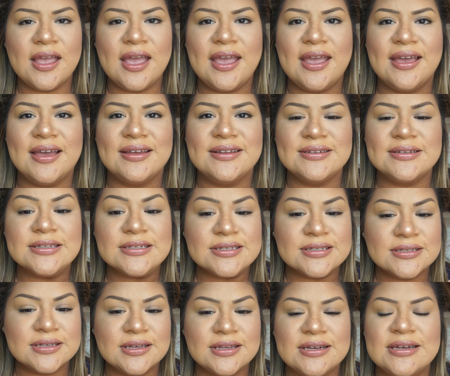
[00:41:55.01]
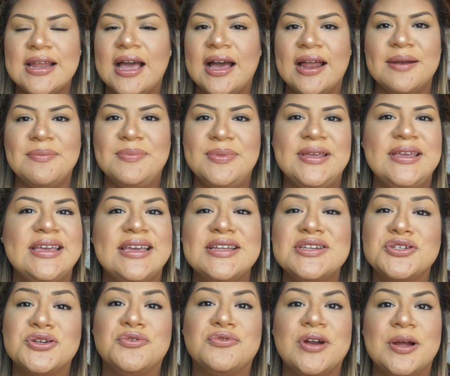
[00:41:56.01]
and not be
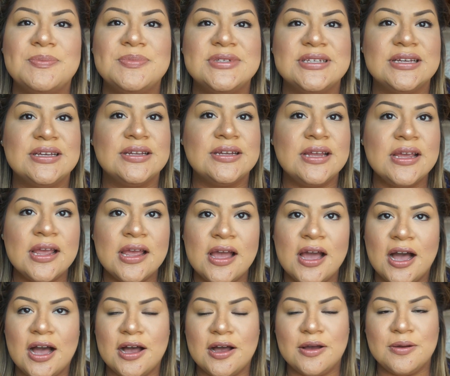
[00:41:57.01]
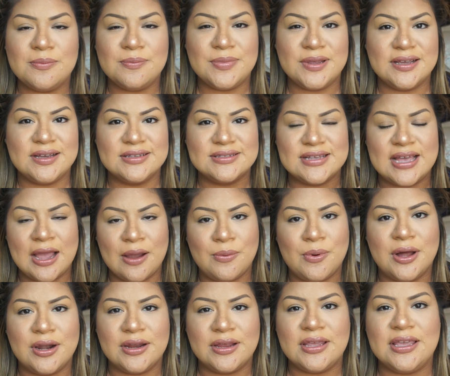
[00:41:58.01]
interrupted, because I
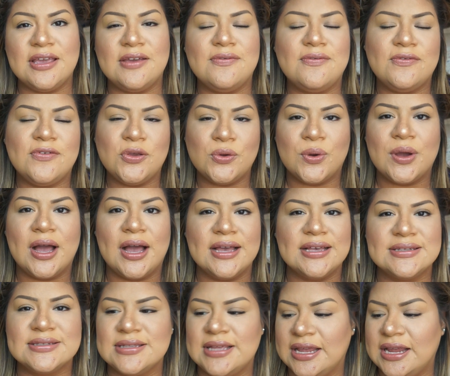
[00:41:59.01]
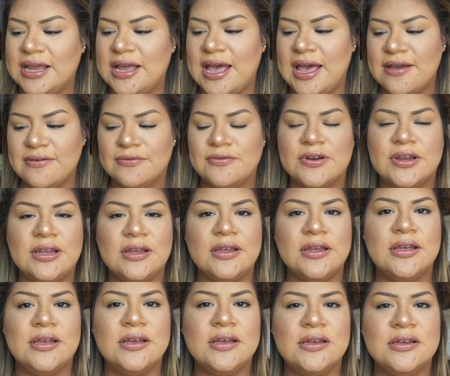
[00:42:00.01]
want to give you guys like
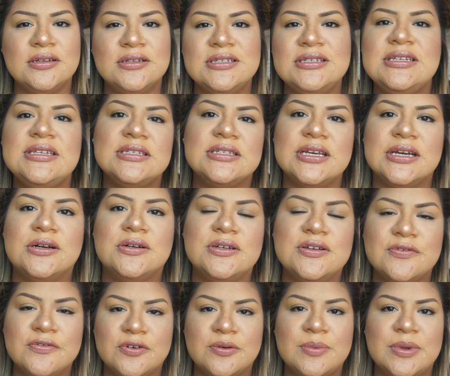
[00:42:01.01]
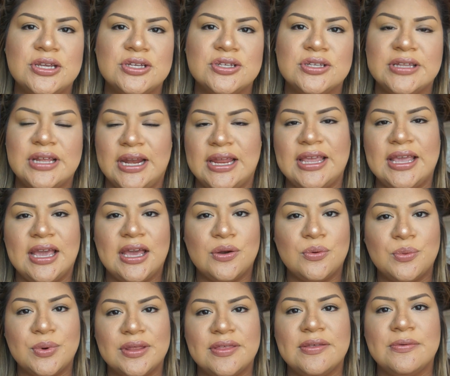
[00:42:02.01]
every detail information that I
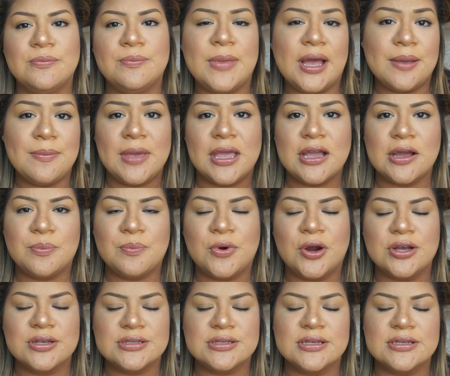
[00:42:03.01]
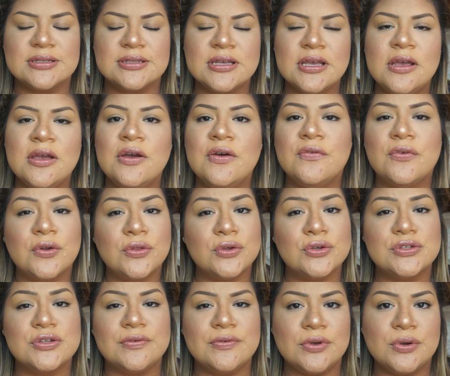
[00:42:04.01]
can with my makeup process for
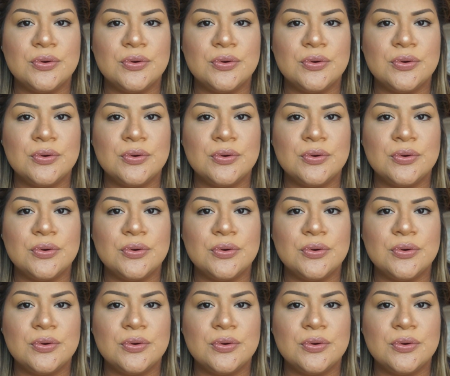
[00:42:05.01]
those of